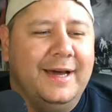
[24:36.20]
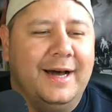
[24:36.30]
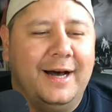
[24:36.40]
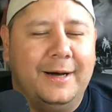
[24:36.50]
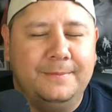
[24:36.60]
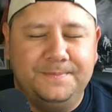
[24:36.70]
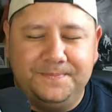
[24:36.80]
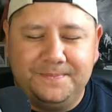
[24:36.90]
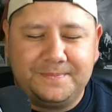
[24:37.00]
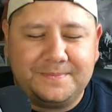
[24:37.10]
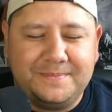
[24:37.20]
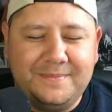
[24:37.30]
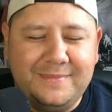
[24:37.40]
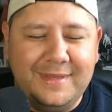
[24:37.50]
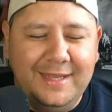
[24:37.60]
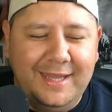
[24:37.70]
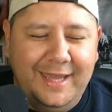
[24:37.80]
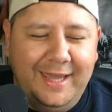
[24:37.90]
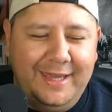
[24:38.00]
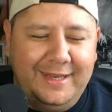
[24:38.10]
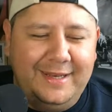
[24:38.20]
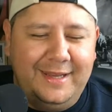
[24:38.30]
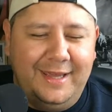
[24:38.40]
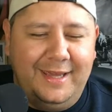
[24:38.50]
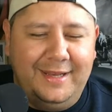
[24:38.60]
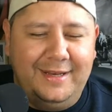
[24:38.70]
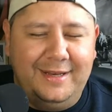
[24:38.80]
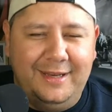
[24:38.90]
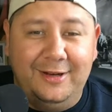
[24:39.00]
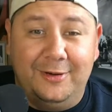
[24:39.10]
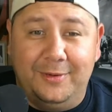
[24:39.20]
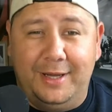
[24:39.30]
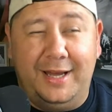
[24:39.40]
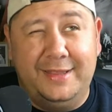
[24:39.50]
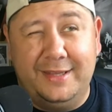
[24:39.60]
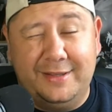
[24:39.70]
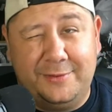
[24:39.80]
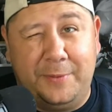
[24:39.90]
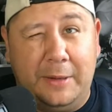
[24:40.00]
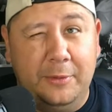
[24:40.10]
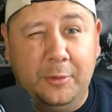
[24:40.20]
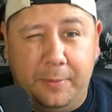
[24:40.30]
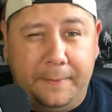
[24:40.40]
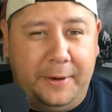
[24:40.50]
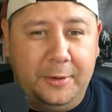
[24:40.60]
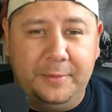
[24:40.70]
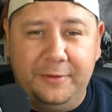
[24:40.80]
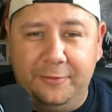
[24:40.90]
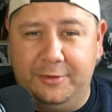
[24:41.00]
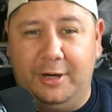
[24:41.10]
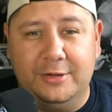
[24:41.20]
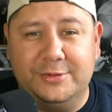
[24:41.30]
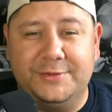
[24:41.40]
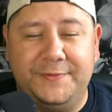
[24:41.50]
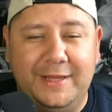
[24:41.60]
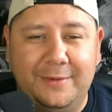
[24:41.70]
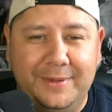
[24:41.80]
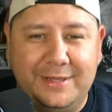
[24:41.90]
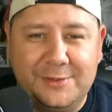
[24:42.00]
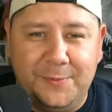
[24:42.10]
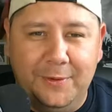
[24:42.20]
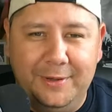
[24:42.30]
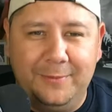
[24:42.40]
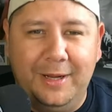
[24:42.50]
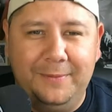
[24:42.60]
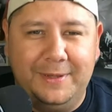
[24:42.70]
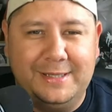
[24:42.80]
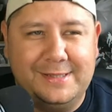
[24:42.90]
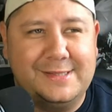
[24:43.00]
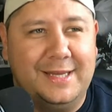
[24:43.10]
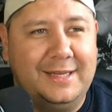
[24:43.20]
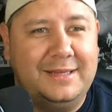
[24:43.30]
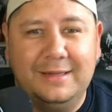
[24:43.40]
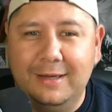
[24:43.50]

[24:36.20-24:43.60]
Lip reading: And I think it's probably what prepared me for Dodgers fandom at this point, right? Because it's like,